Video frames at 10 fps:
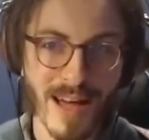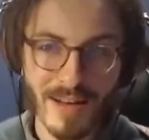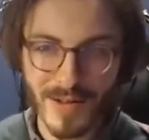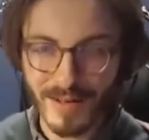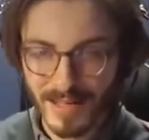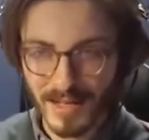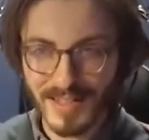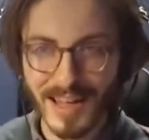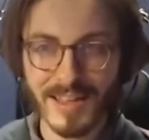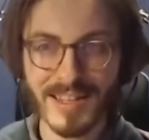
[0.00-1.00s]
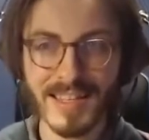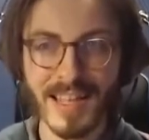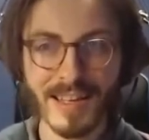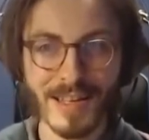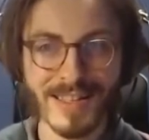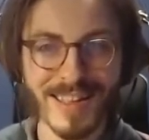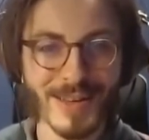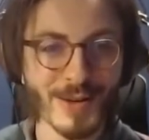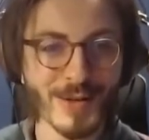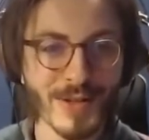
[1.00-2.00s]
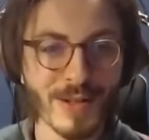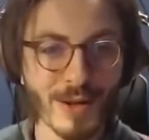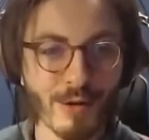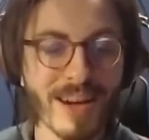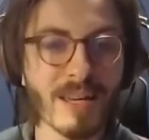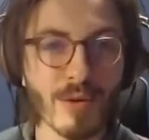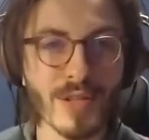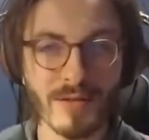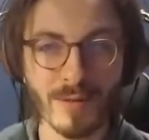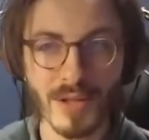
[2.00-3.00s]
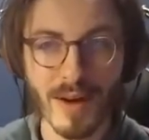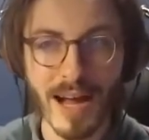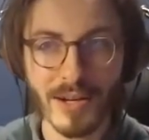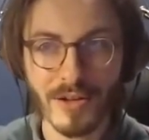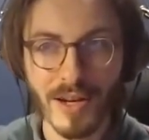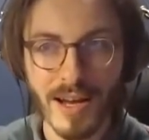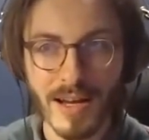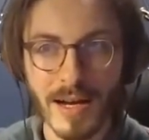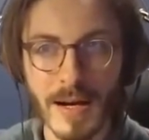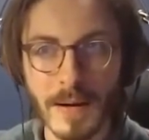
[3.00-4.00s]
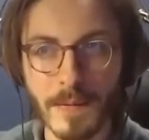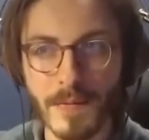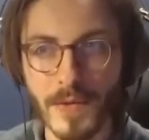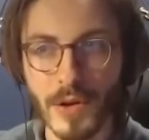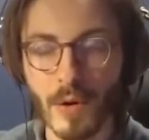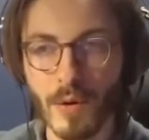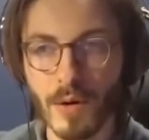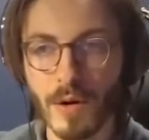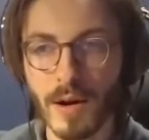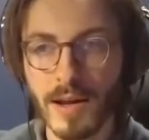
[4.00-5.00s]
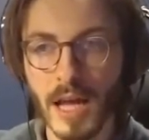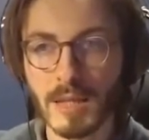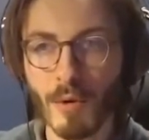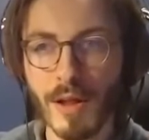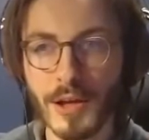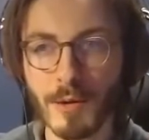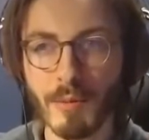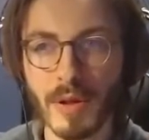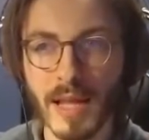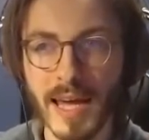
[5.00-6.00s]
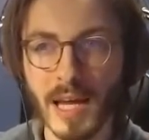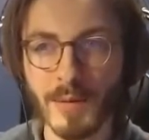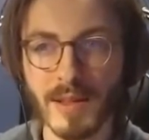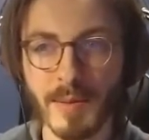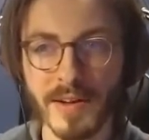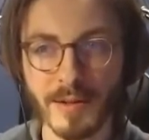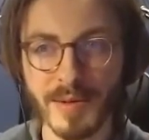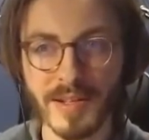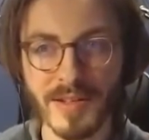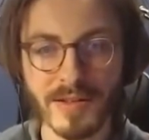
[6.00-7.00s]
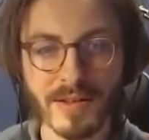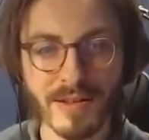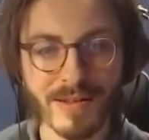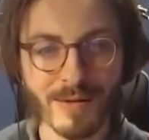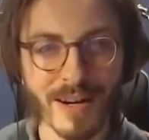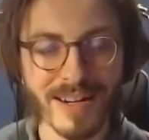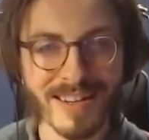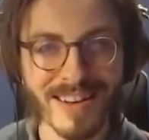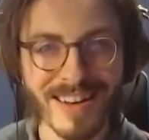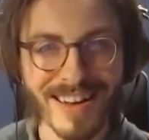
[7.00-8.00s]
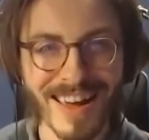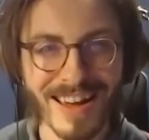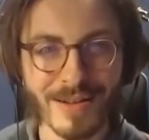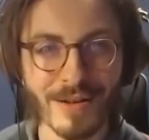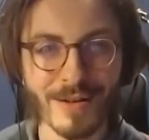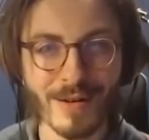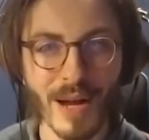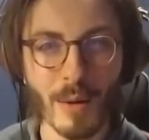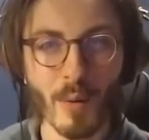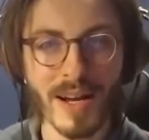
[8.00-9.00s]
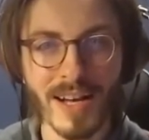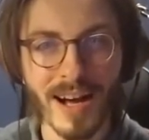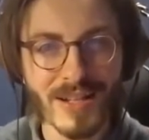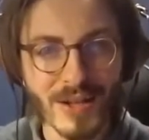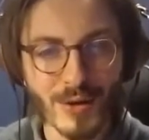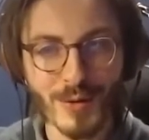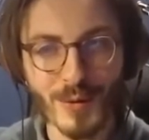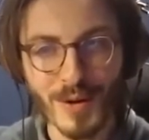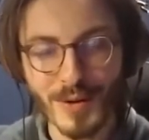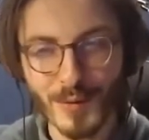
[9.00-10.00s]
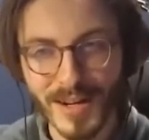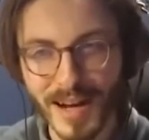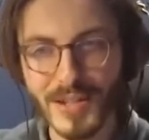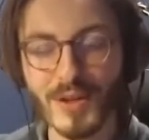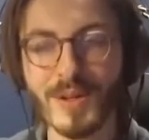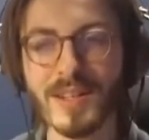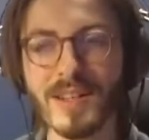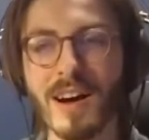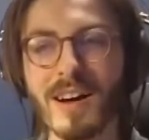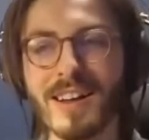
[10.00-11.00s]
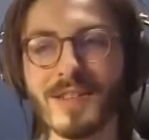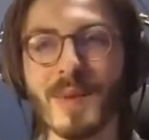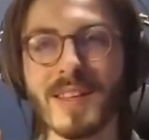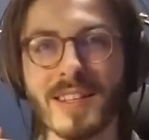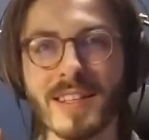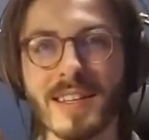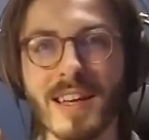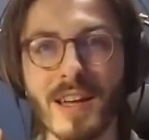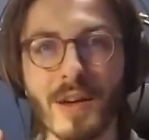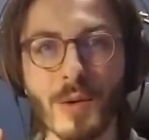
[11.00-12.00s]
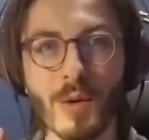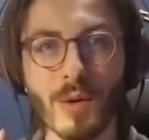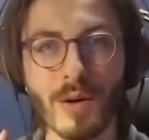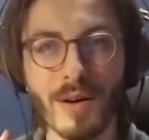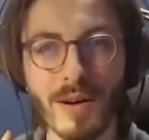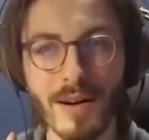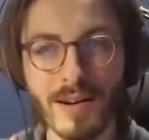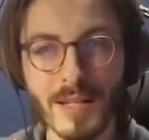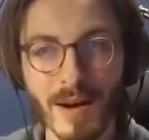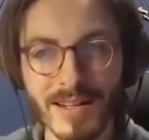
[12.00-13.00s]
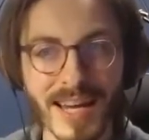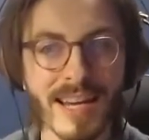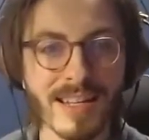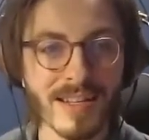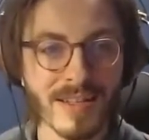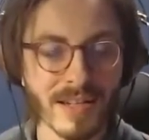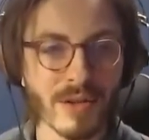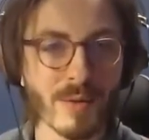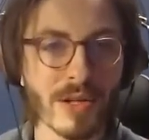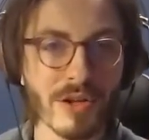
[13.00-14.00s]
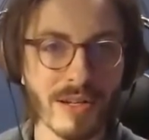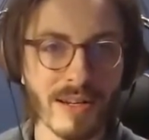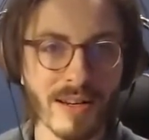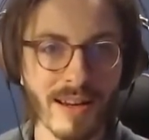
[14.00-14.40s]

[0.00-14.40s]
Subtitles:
have a skeleton. It's not like you're creating music from scratch. It's more like you're playing with the puzzle pieces, right? And what guides you is basically your spontaneous intuition